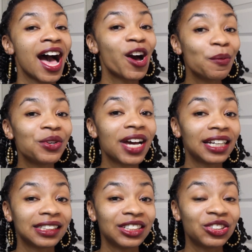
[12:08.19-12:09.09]
I hope you
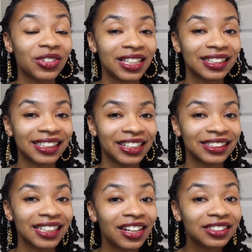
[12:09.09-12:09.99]
guys enjoyed this
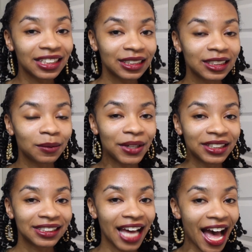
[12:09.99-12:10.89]
hairstyle just as
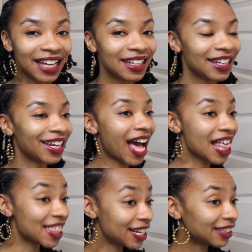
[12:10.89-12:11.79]
much as I did.
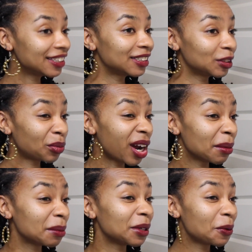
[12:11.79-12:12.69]
I think this is
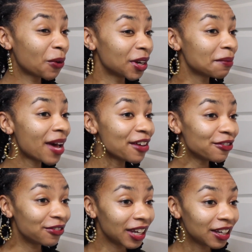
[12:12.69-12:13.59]
probably one of my
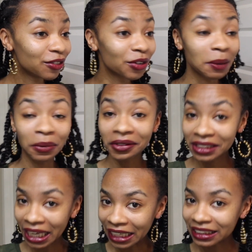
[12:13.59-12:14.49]
favorite
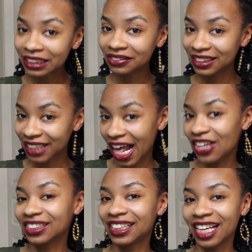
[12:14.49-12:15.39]
protective
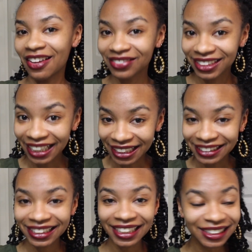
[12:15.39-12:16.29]
styles that I've
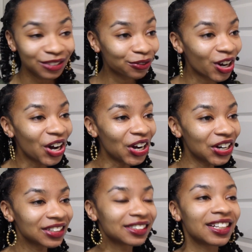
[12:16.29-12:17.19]
done thus
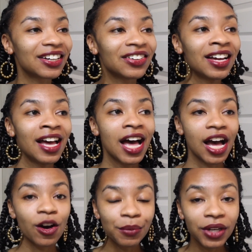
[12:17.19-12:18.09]
far. So
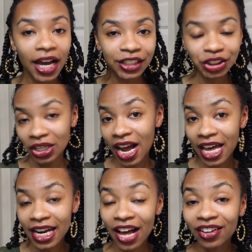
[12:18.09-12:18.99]
I hope you guys
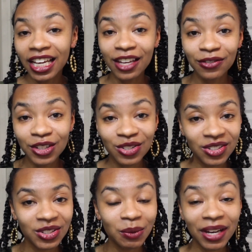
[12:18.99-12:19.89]
try it out. If you
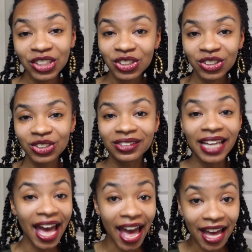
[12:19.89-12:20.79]
do, make sure you
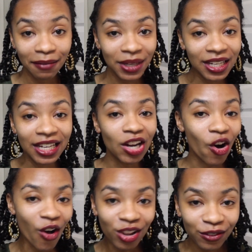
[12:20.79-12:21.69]
tag me in
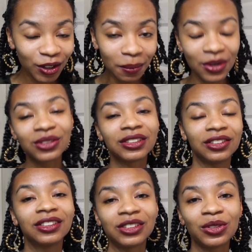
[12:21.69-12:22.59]
all of your posts
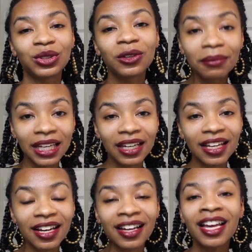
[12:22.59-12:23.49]
on social
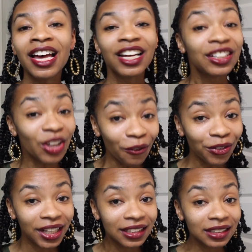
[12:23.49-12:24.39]
media. Don't
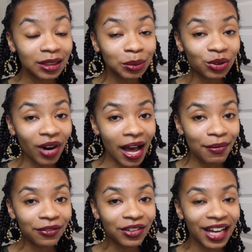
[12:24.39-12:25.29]
forget to
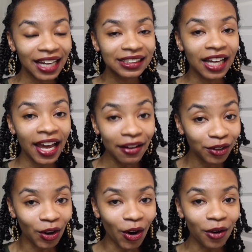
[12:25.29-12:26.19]
subscribe if you guys
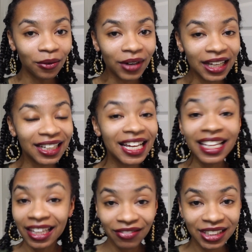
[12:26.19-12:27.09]
haven't
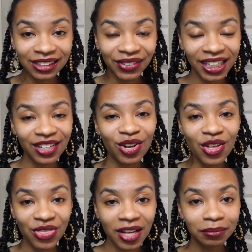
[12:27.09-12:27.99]
already. Give this video
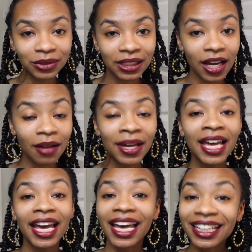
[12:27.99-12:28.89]
a thumbs up.
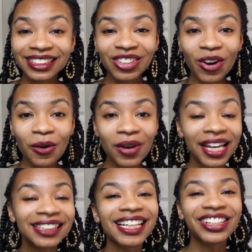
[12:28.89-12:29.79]
And as
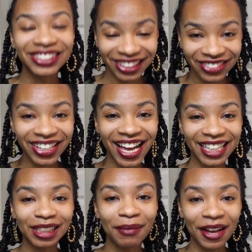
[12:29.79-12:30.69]
always, I'll see you
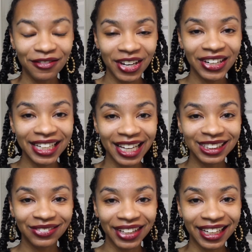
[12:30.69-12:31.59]
guys in my very
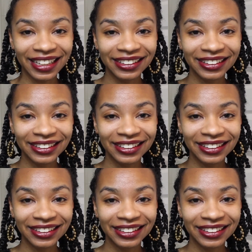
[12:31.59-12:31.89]
next video.